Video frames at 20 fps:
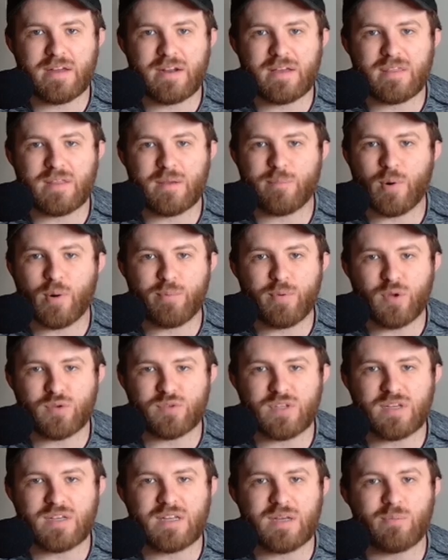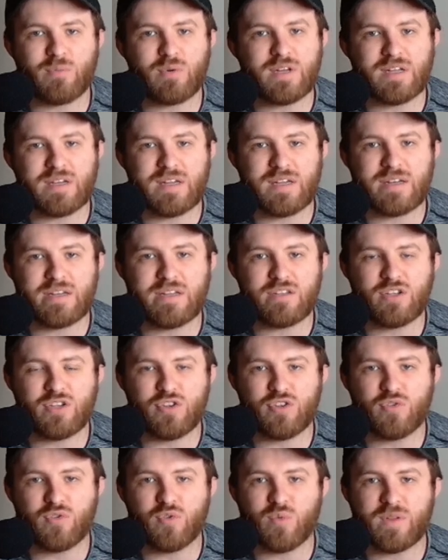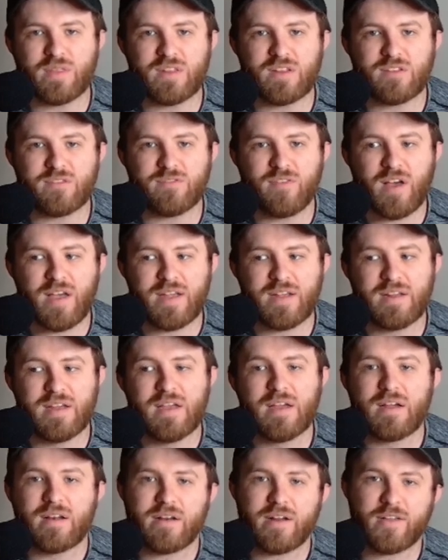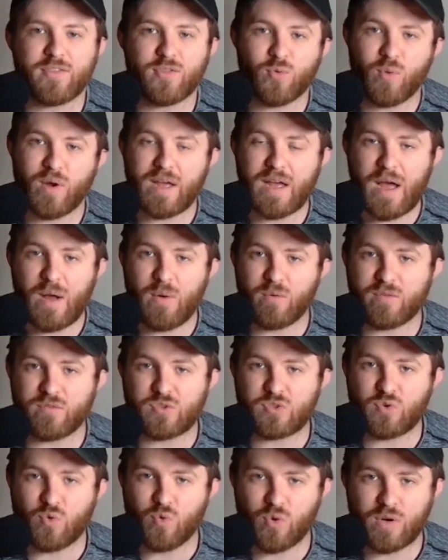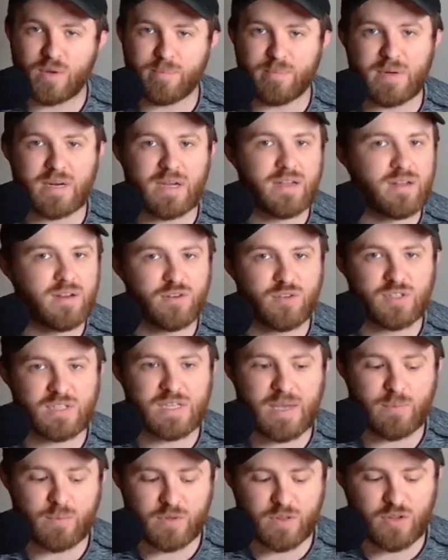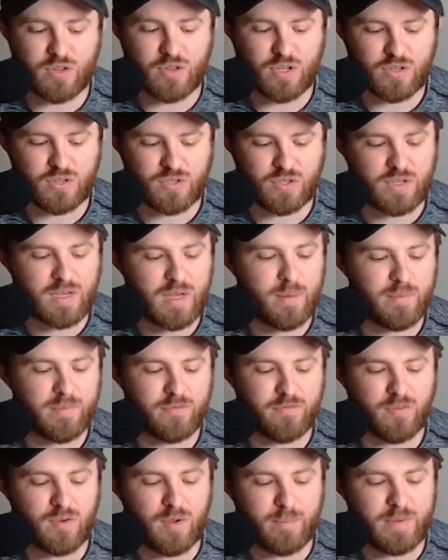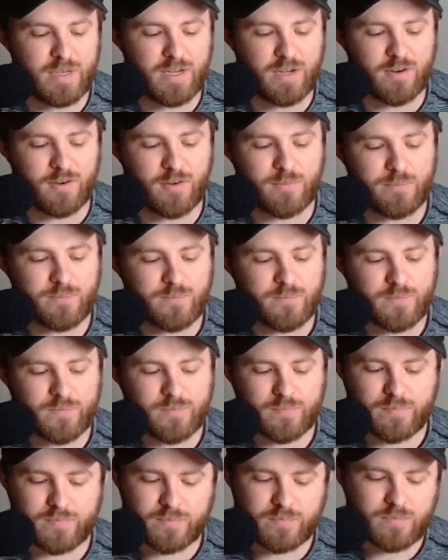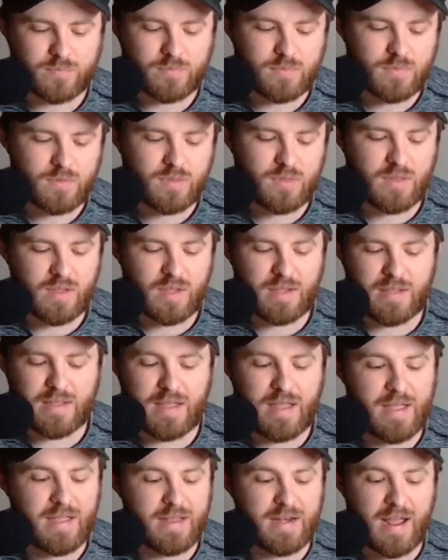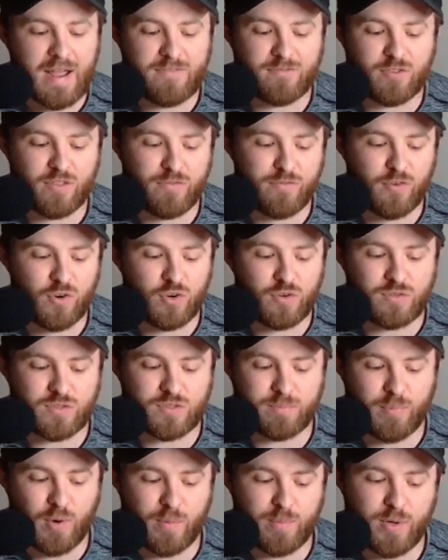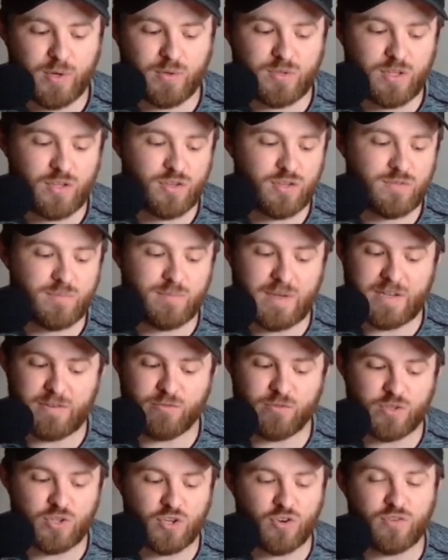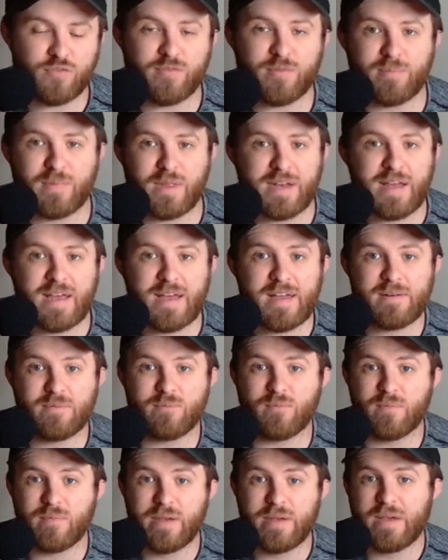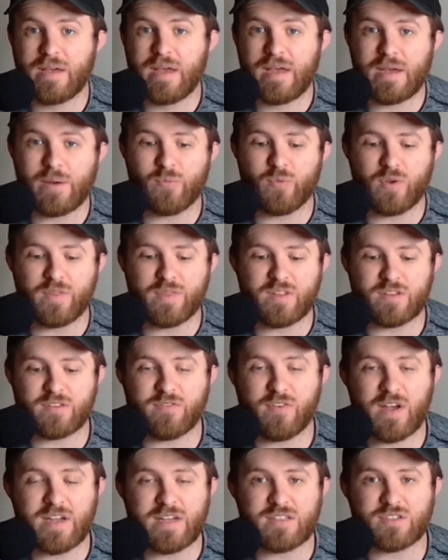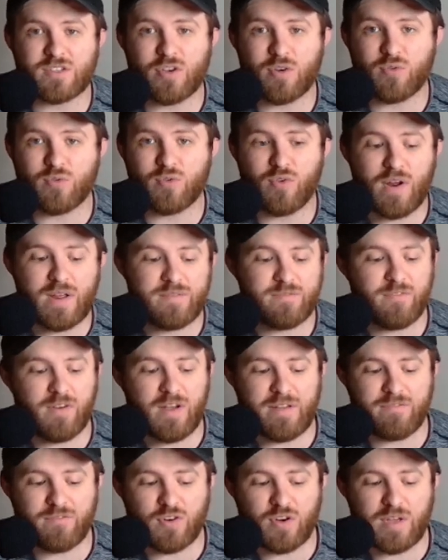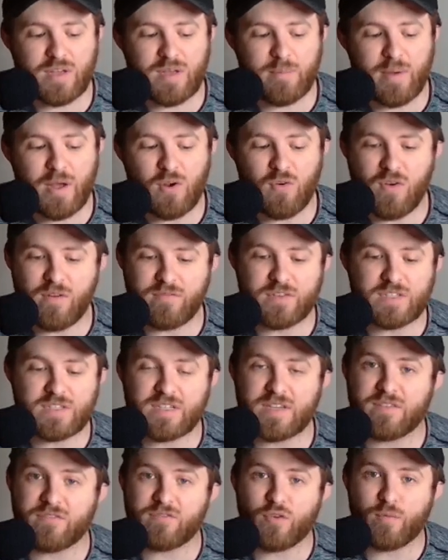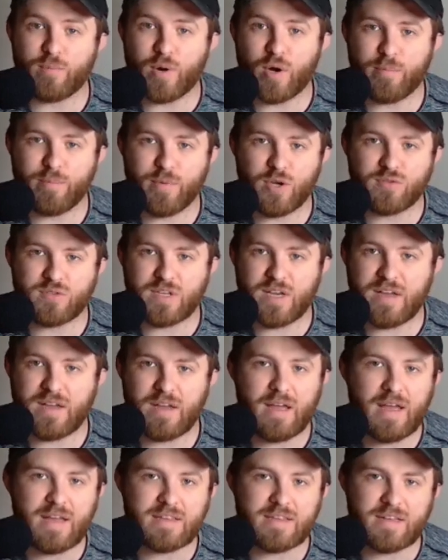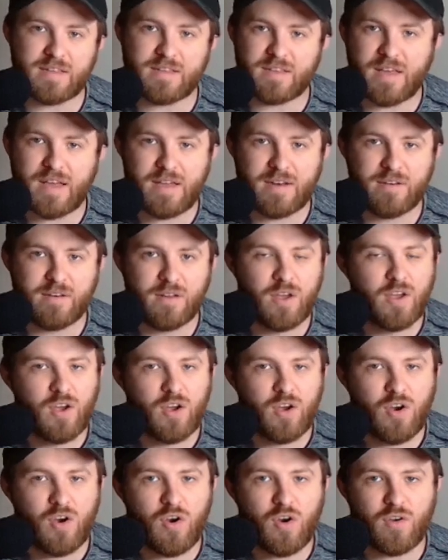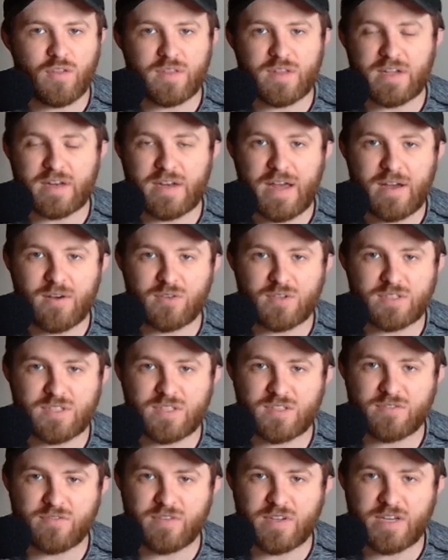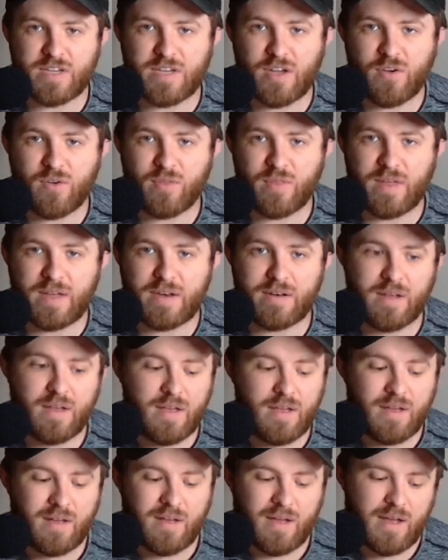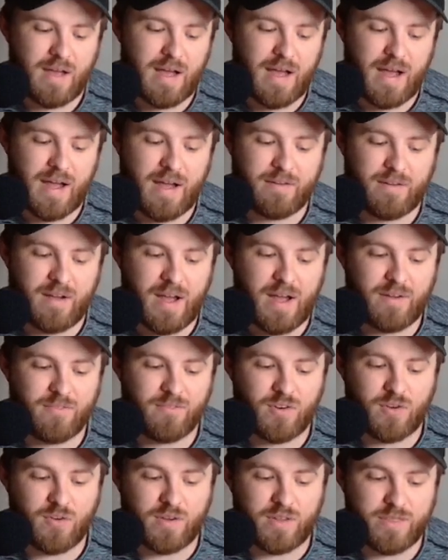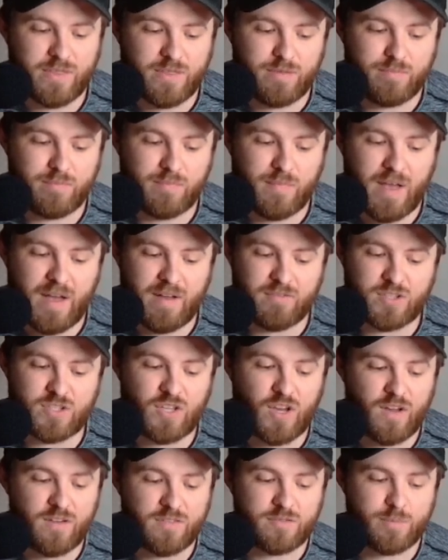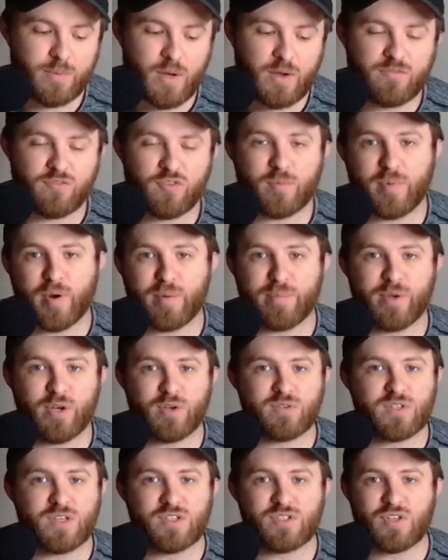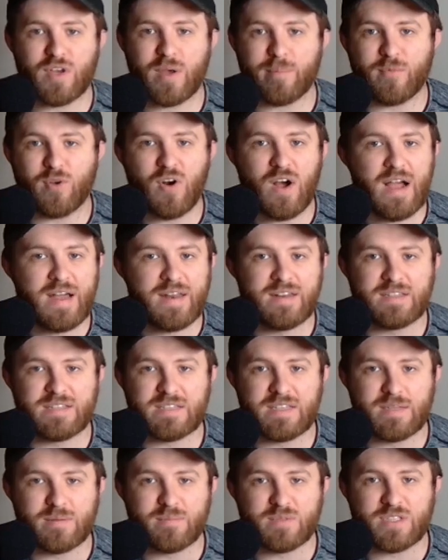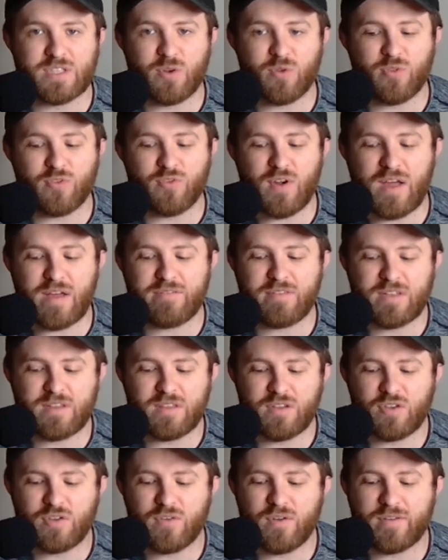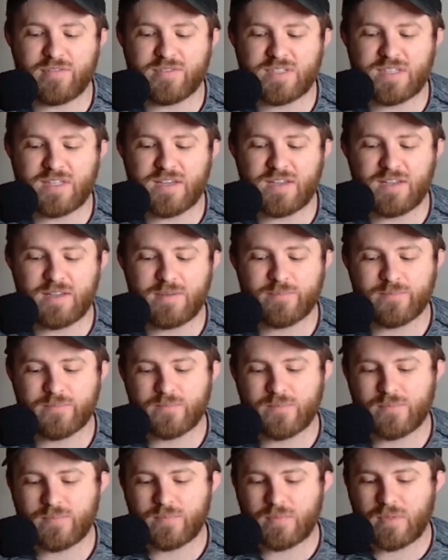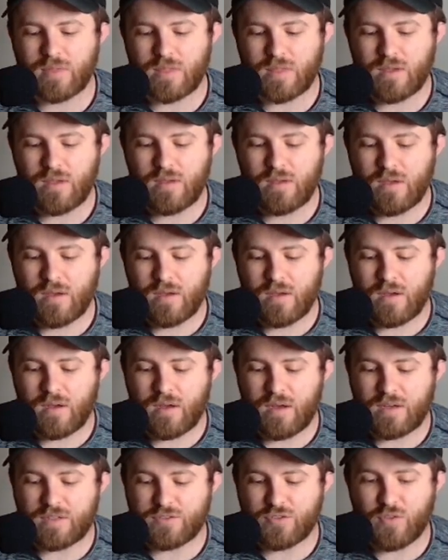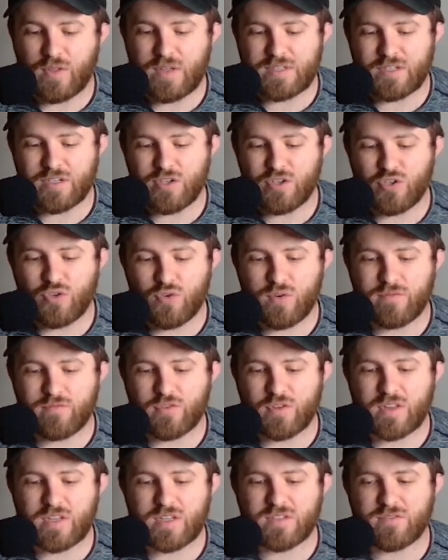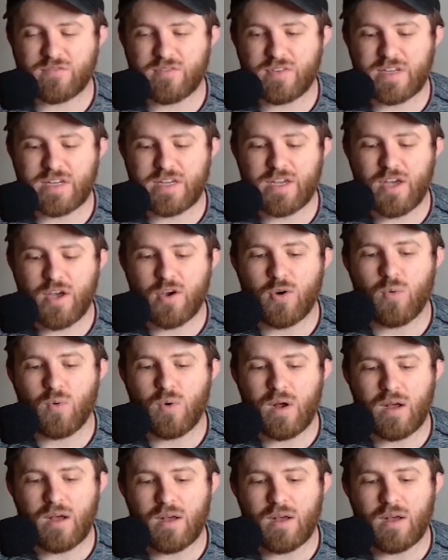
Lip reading: I think Barboza did what he needed to do to win this fight. Not the way I would have scored it, but I understand where the judges are coming from here. And after the first, Barboza he returned from the dead and won this fight. So great fight for him. I love to see it for Barboza. As I said on the analysis video, that I really have a soft spot for Barboza, so I'm glad to see him still thriving in the UFC. So that's going to do it for this video.